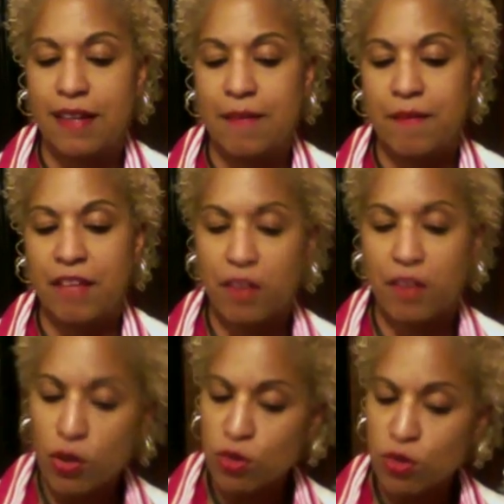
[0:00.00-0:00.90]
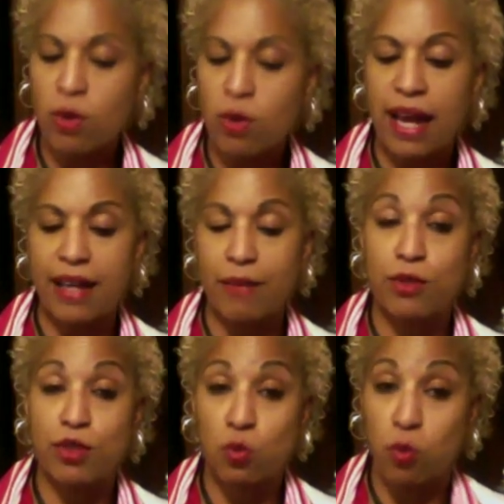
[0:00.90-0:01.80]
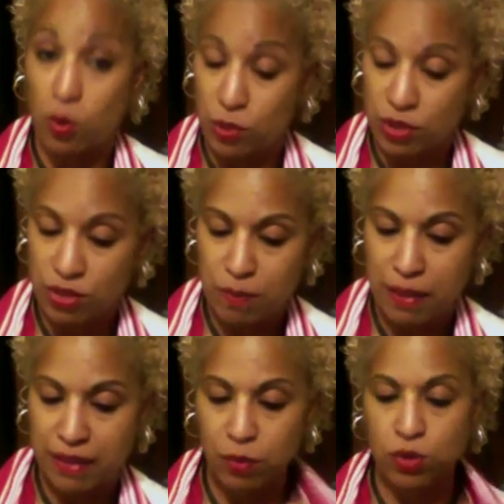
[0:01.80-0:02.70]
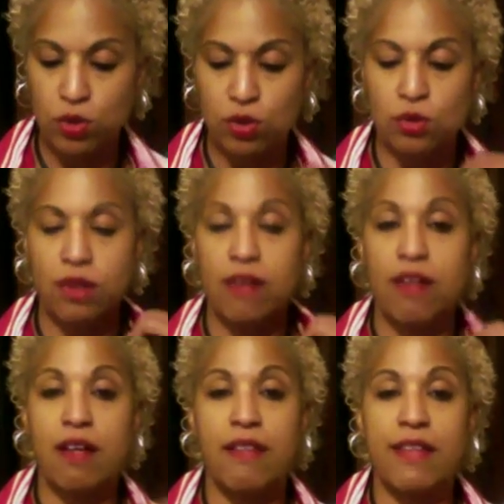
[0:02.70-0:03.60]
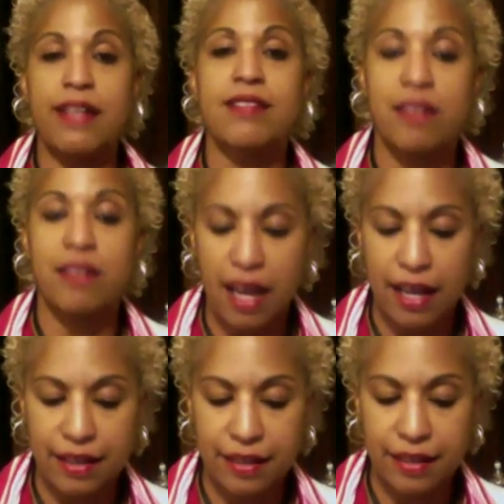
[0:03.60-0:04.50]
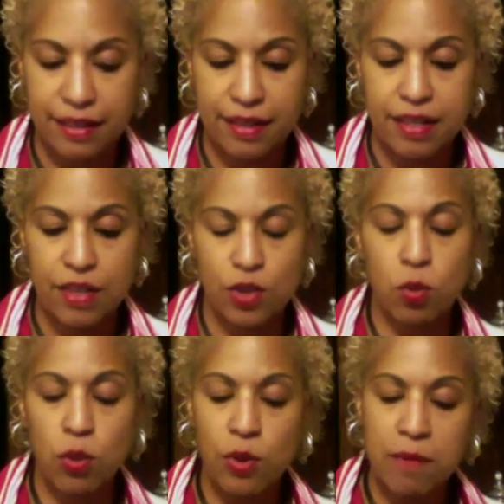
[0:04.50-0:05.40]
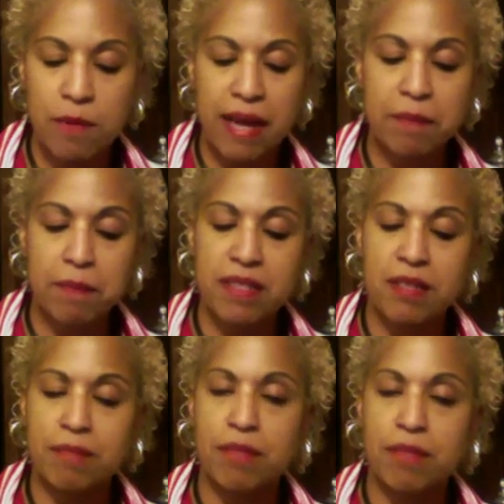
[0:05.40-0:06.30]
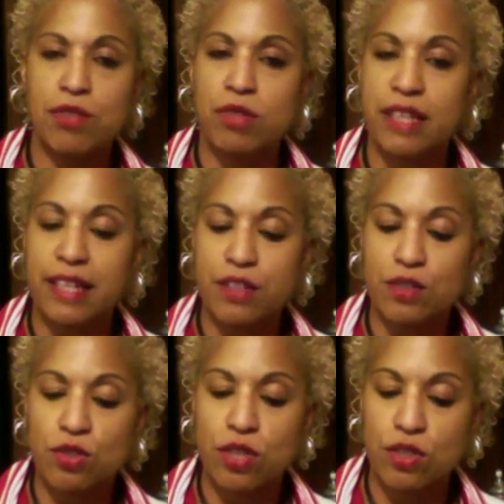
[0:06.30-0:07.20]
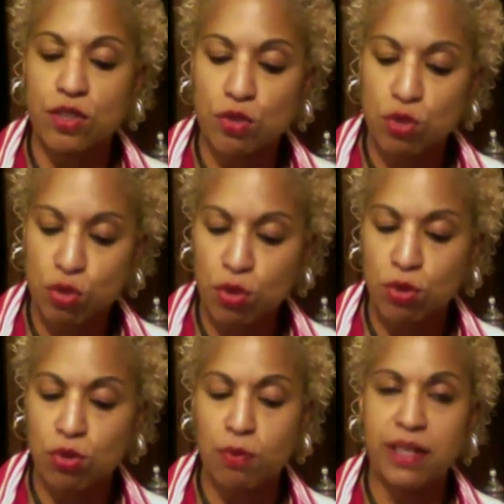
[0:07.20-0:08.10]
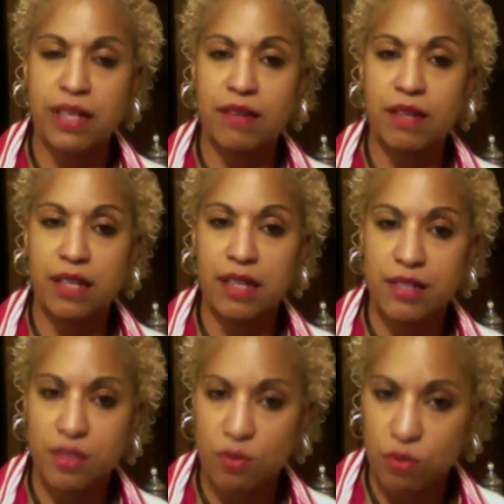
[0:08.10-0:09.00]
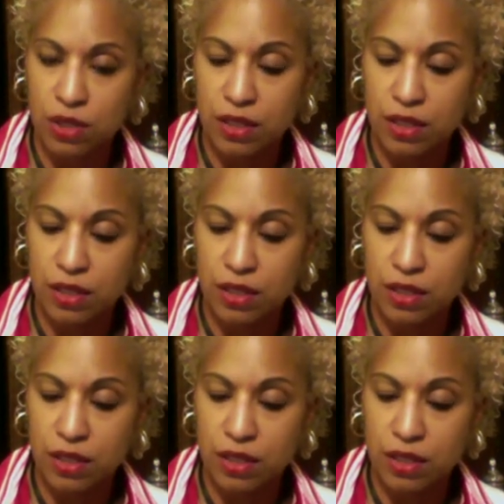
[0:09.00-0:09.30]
If it goes away, which is what we suspect it will do, then it's a lie. The worry might be something you think is true, but is it really?